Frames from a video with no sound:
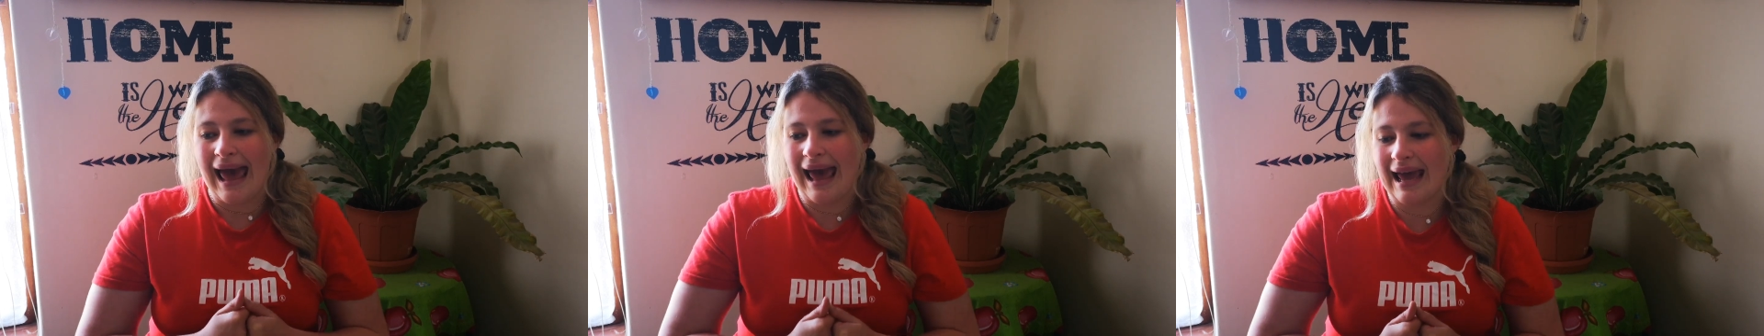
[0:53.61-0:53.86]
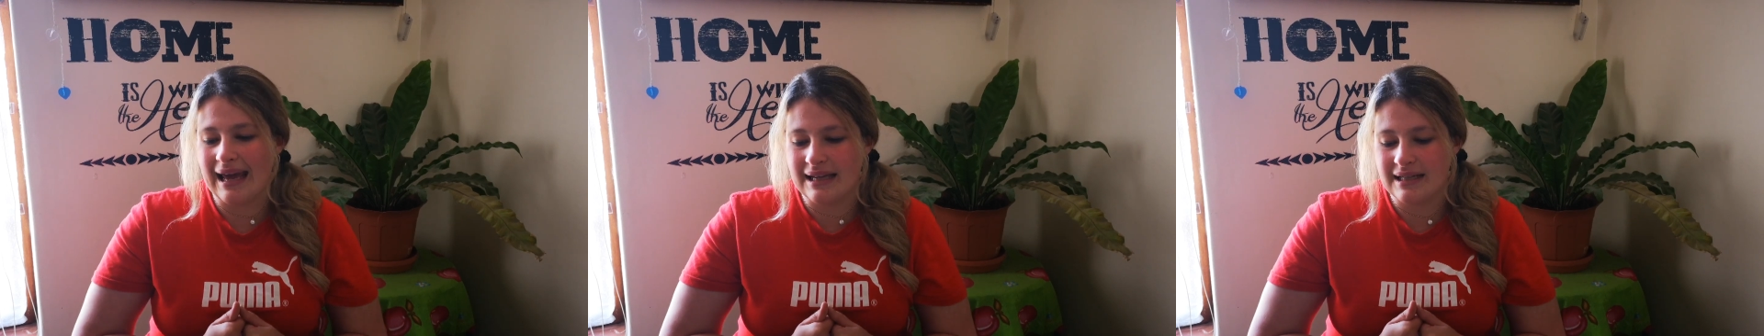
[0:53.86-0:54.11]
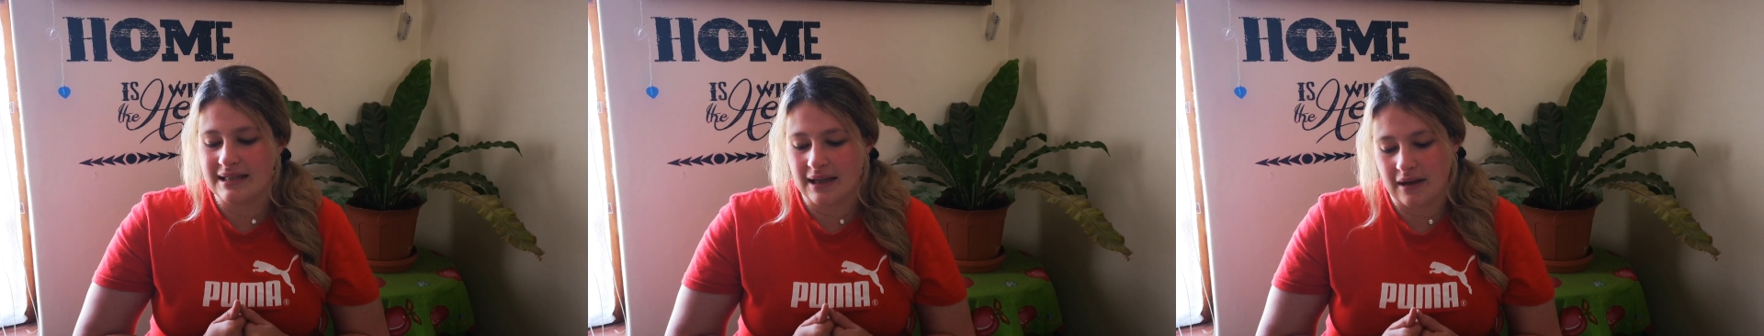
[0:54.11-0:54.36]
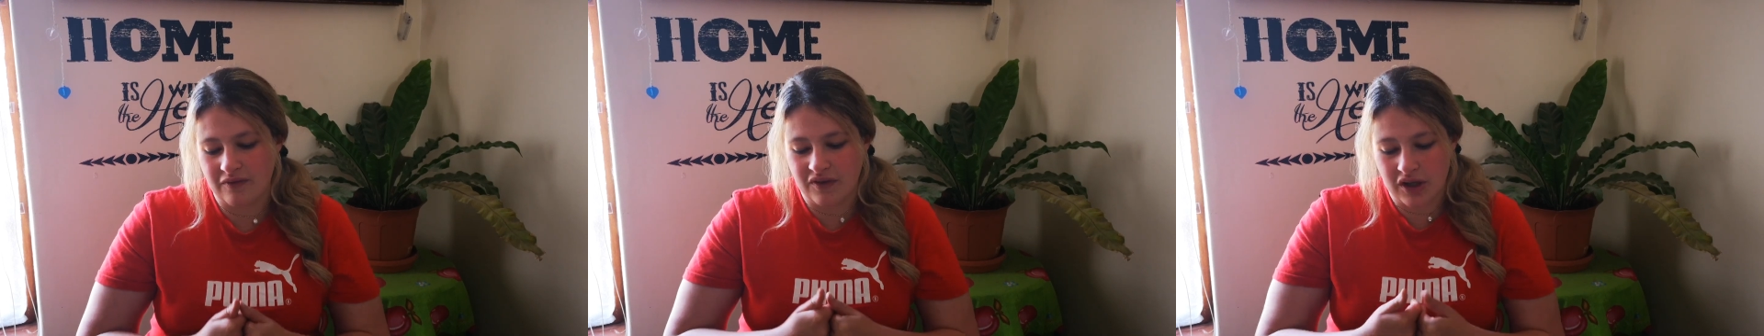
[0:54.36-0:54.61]
and
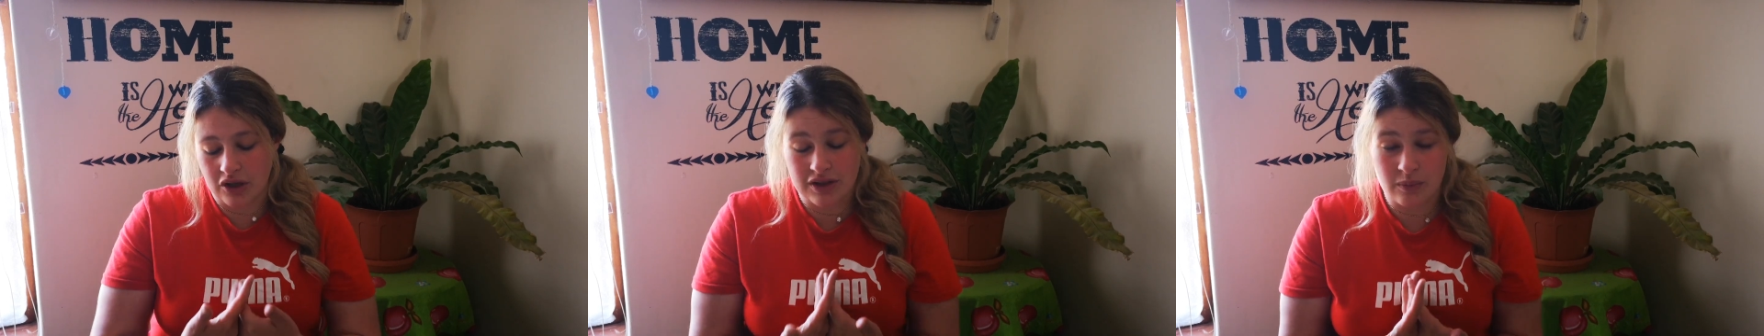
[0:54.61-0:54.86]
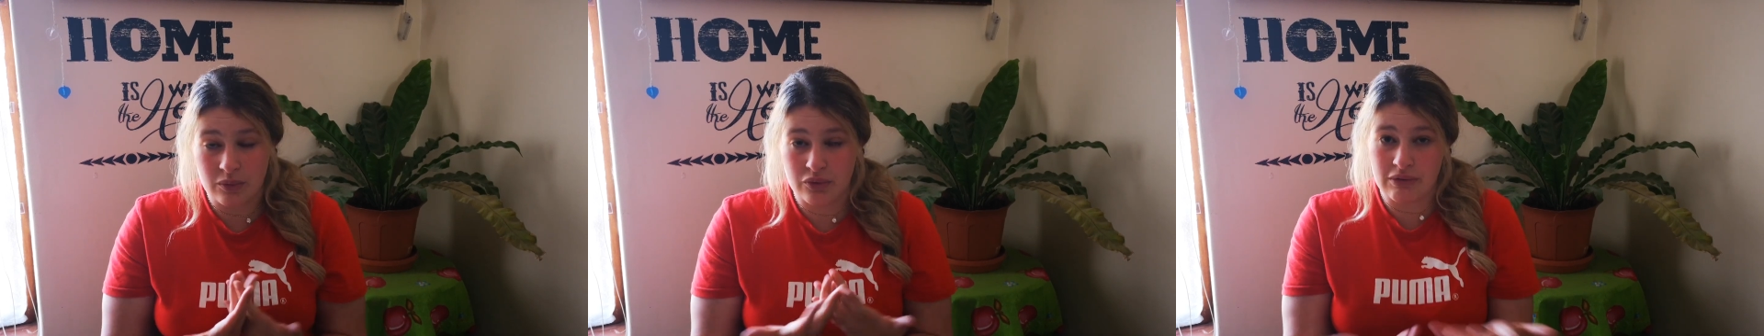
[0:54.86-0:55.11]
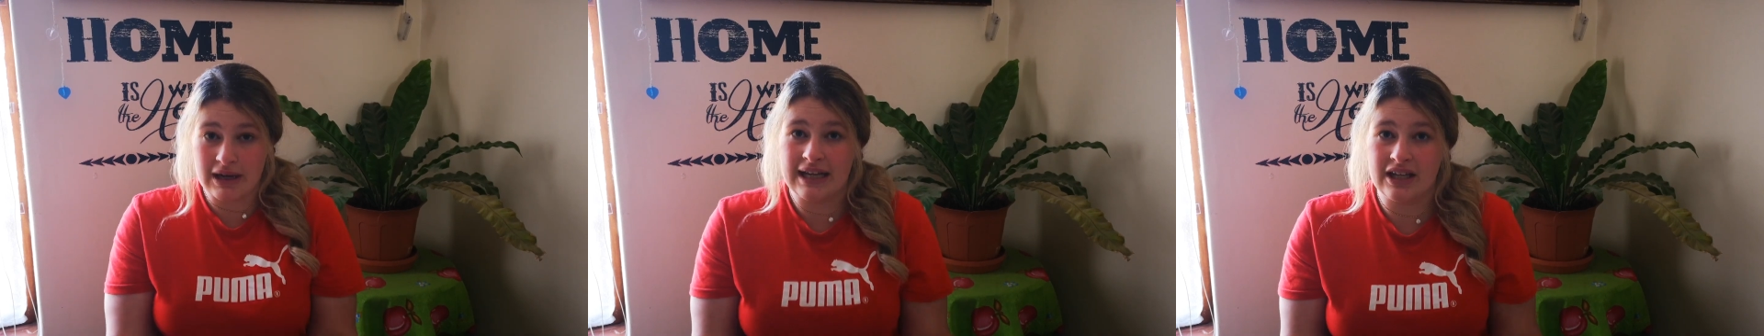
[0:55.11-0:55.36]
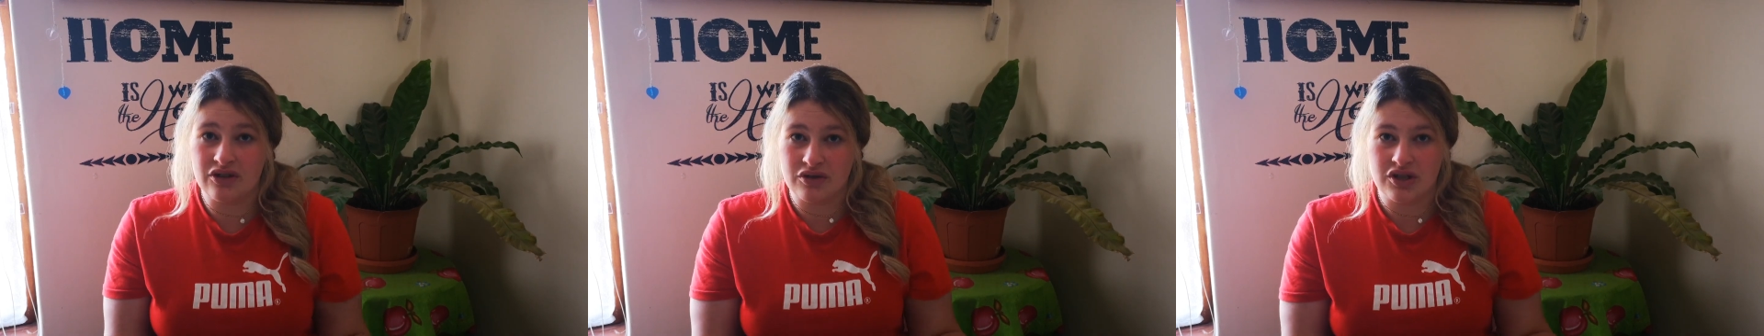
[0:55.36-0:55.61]
videos that would
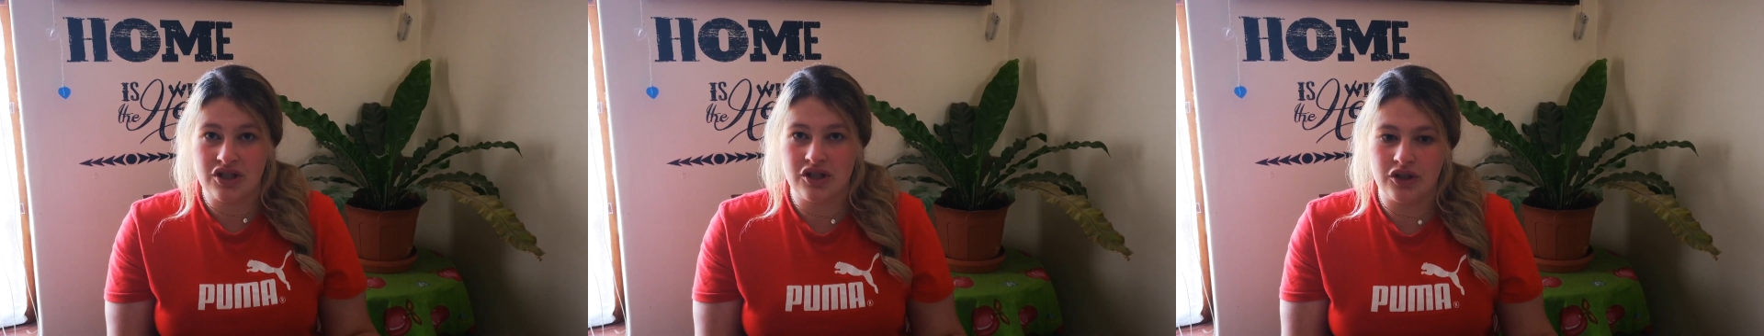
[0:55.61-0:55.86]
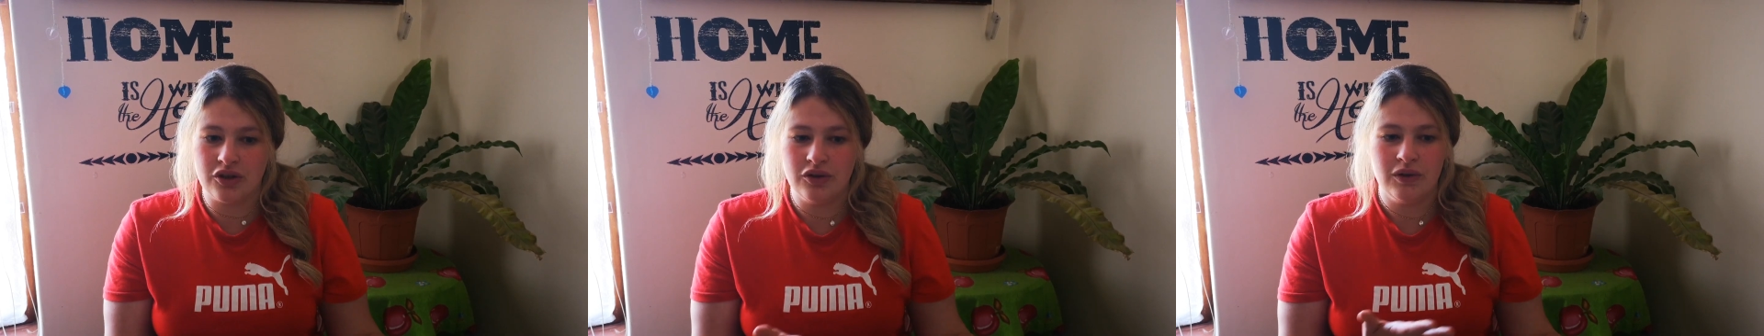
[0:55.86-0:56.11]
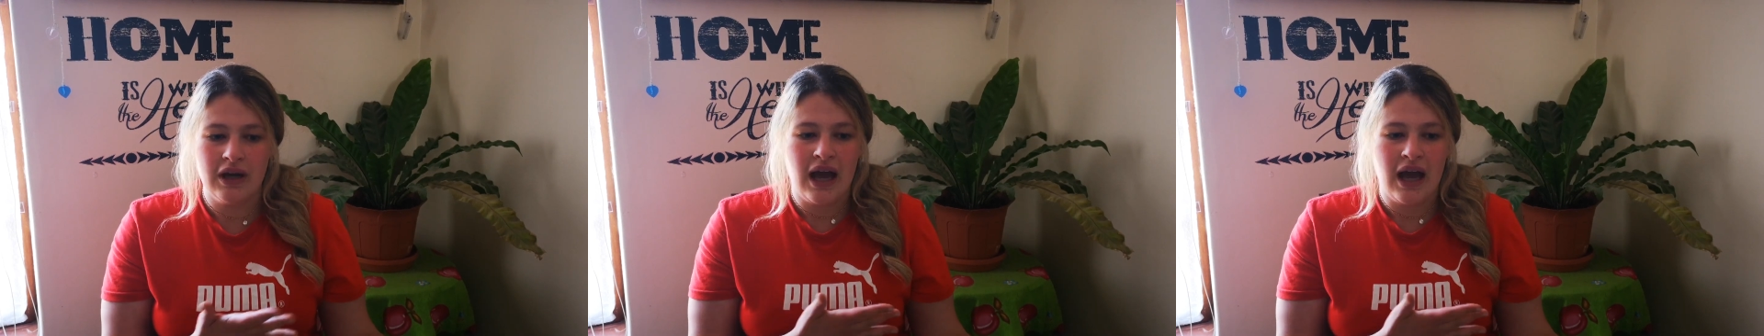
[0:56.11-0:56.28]
really interest you.